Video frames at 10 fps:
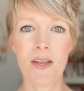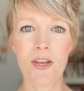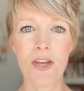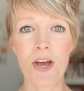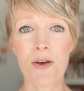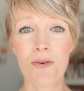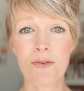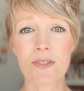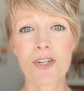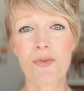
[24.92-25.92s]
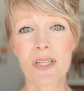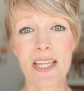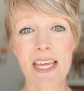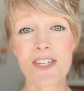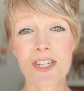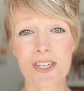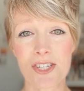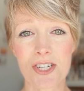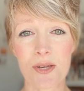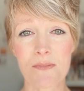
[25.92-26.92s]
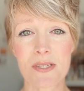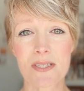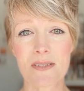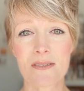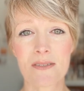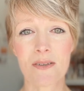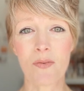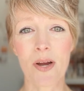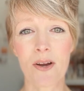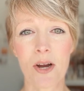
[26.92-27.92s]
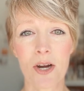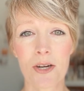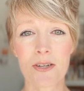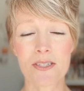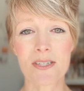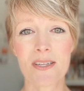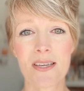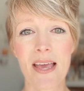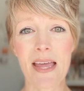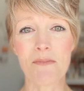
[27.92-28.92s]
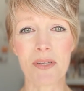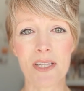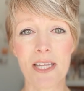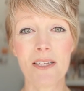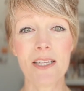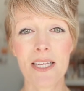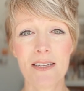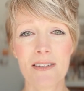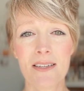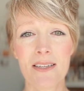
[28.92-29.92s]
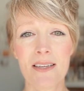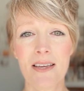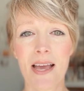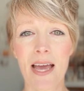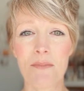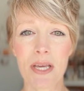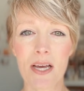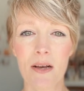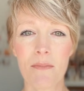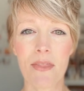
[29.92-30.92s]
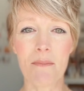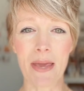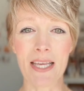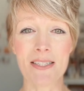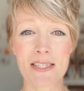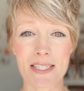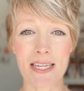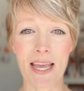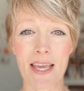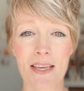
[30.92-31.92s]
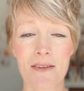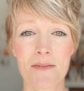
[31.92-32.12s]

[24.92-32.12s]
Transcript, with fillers: No to relationships where hurt and belittling had become the mainstay.